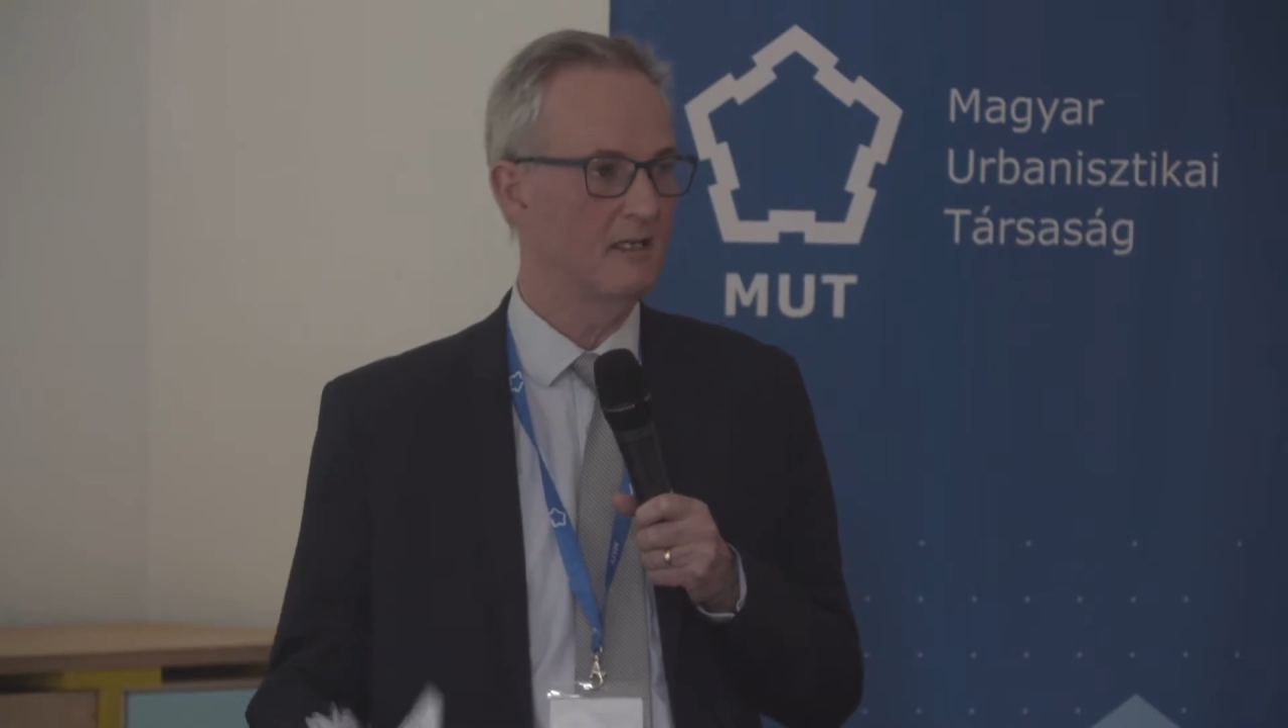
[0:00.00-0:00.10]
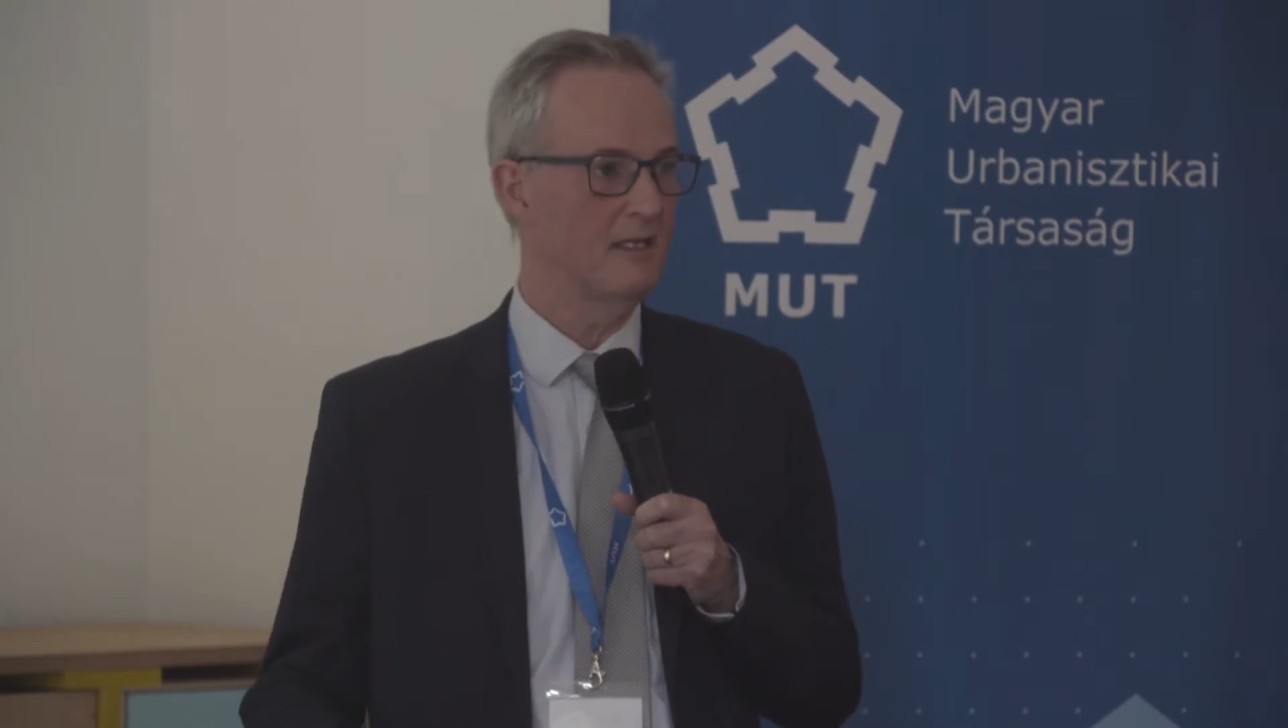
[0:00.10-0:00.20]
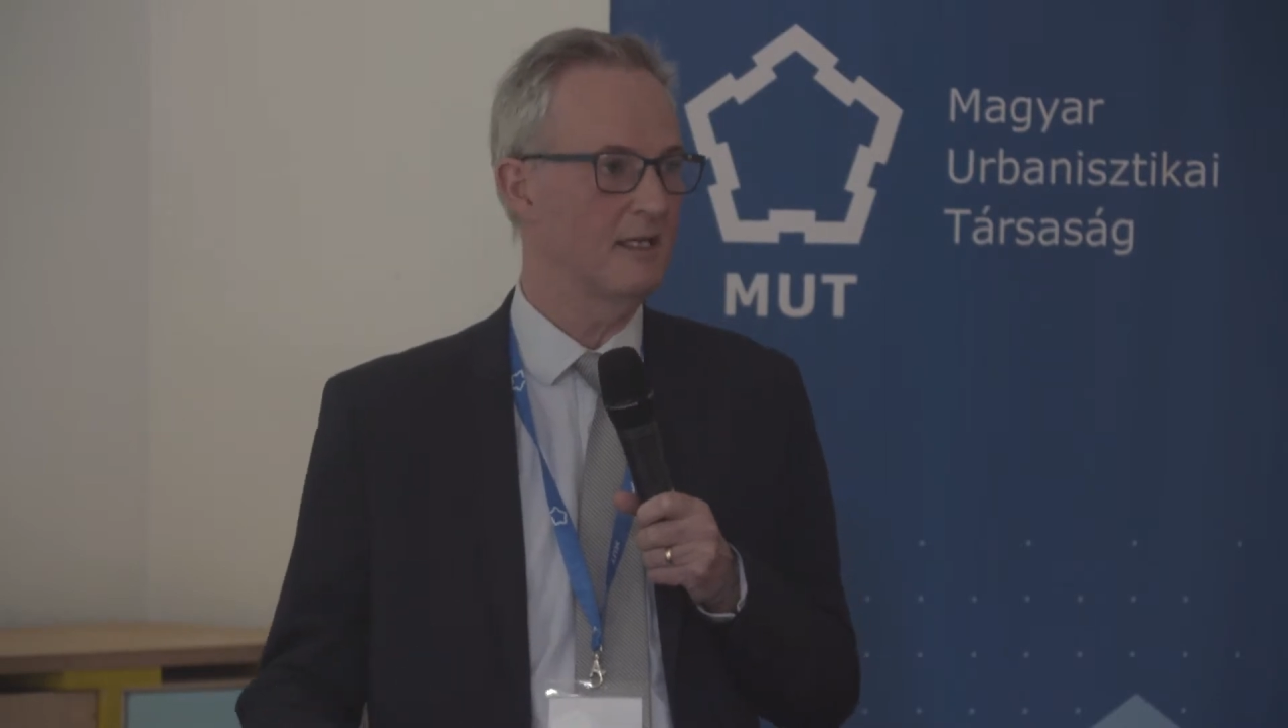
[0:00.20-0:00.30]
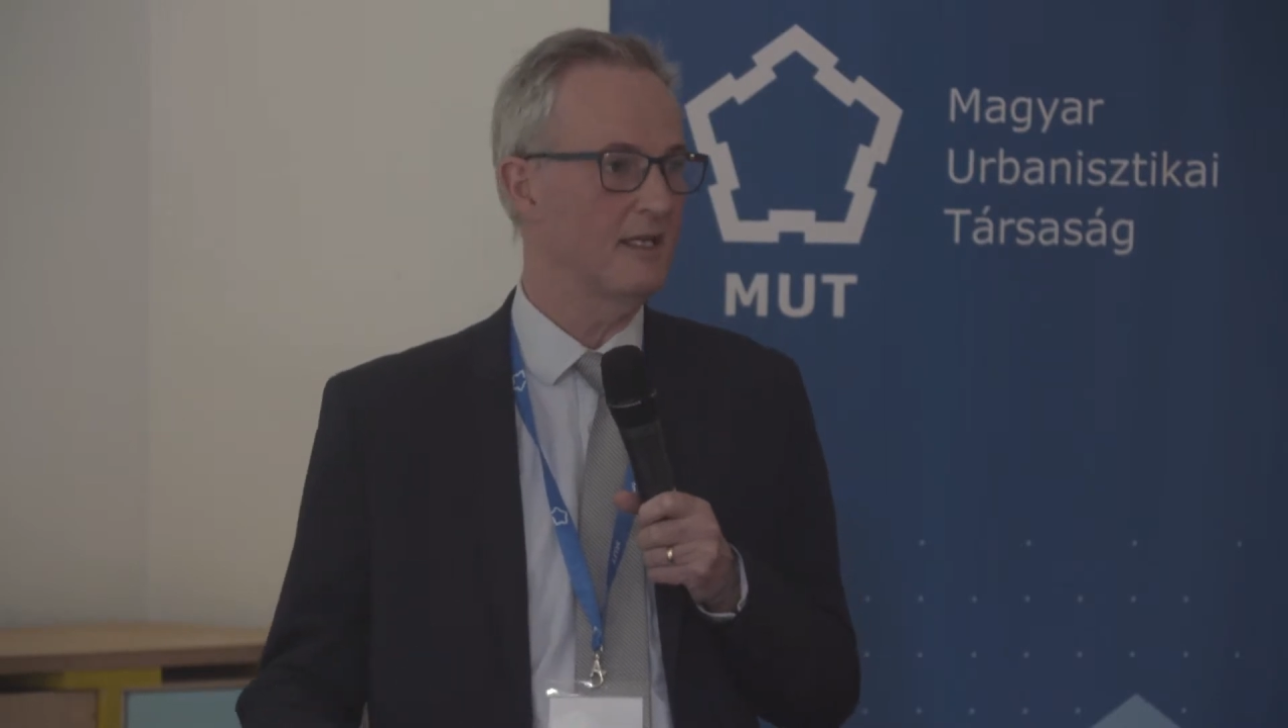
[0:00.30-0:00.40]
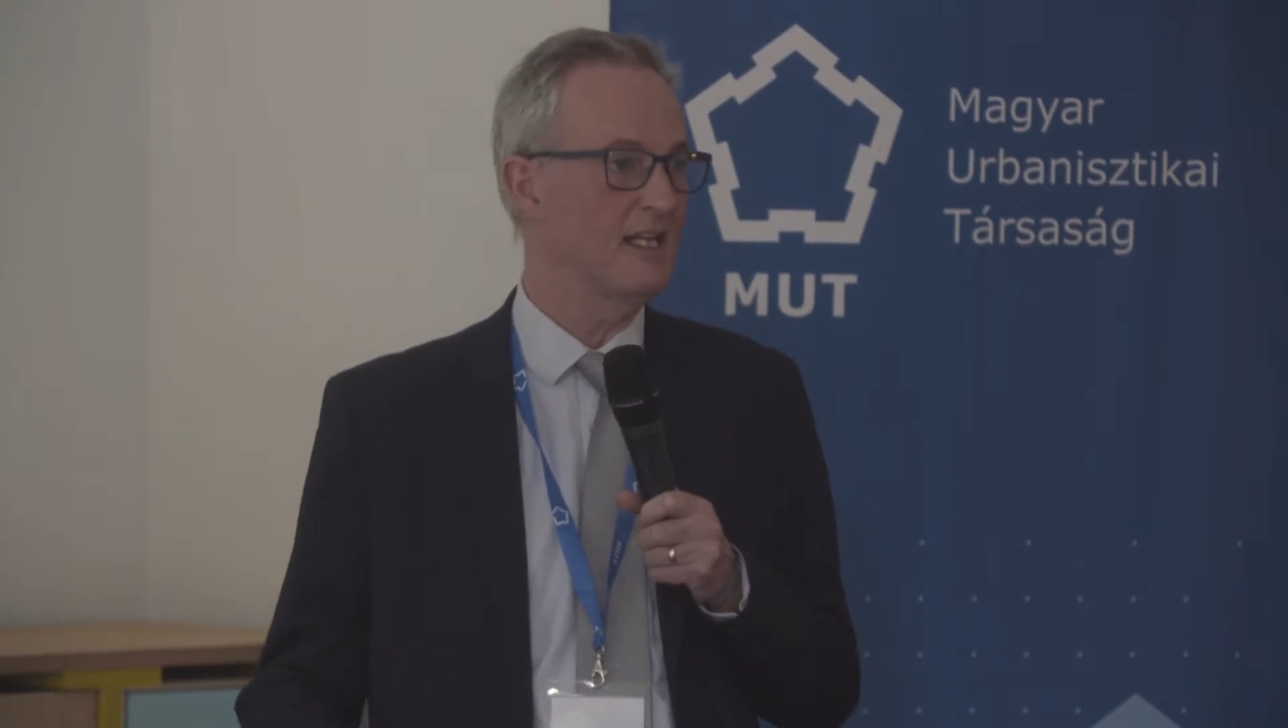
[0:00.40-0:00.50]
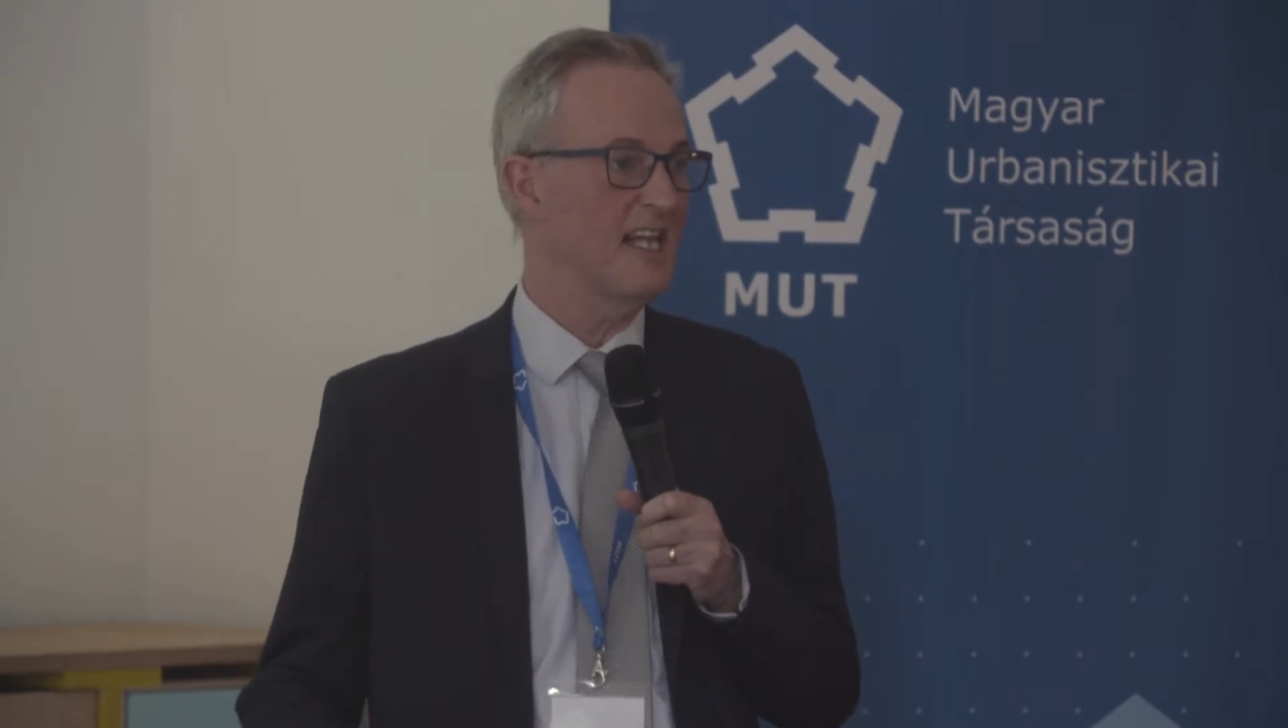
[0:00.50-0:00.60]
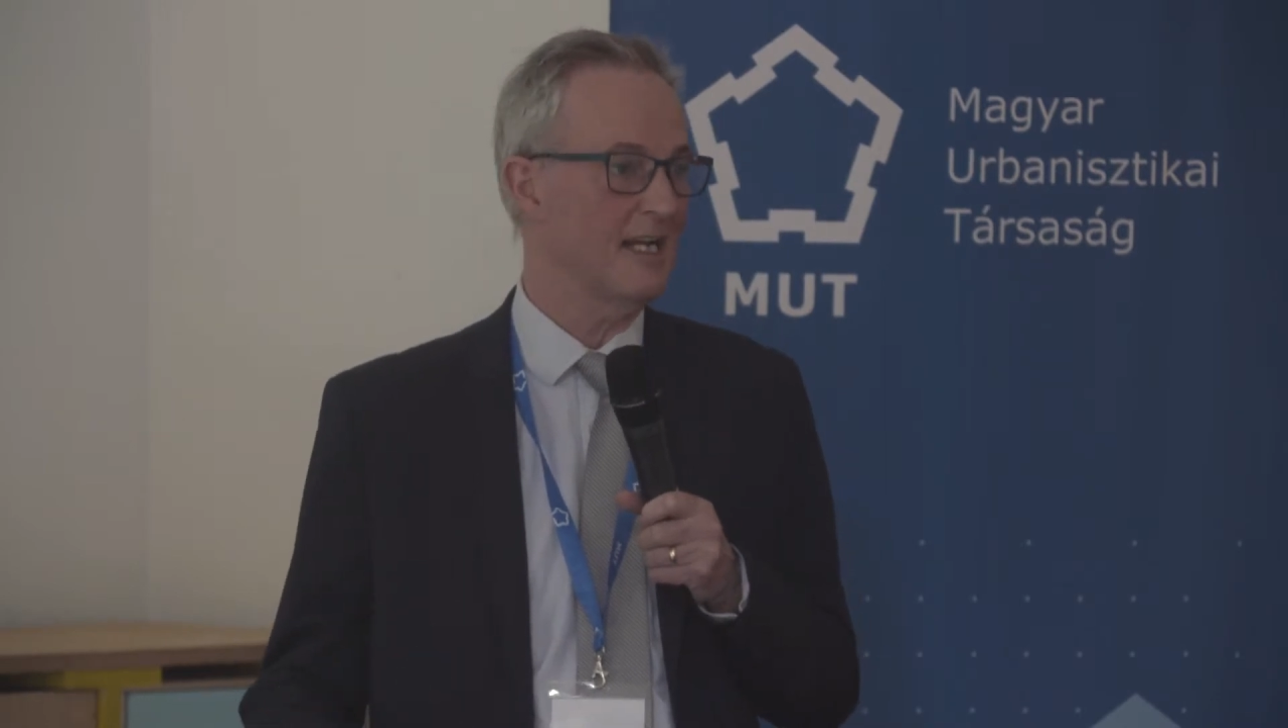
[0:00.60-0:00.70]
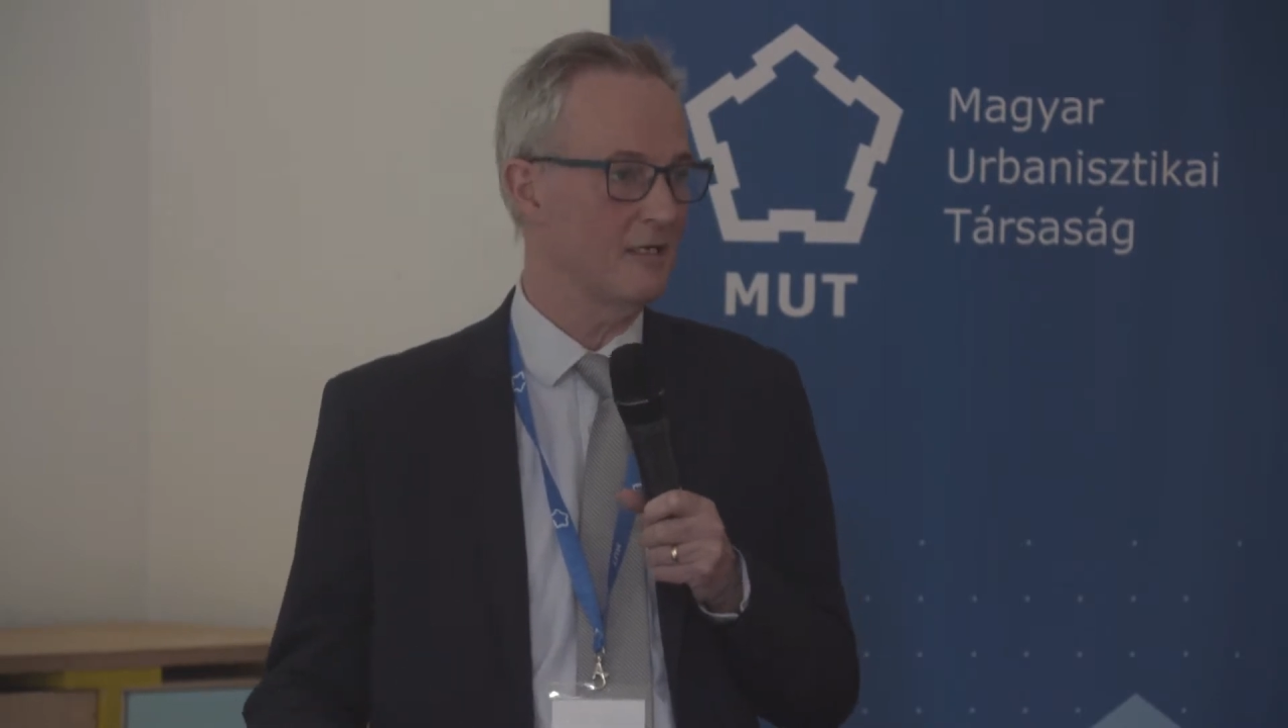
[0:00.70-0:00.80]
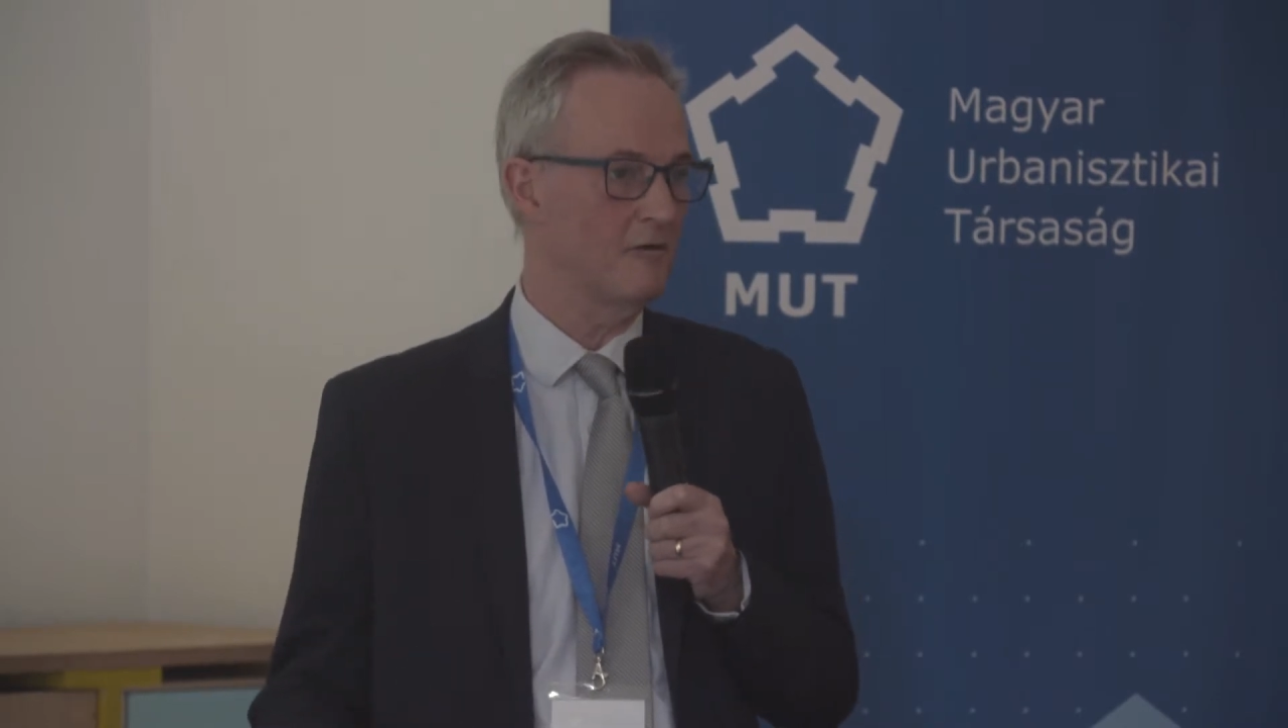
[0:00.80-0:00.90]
a lack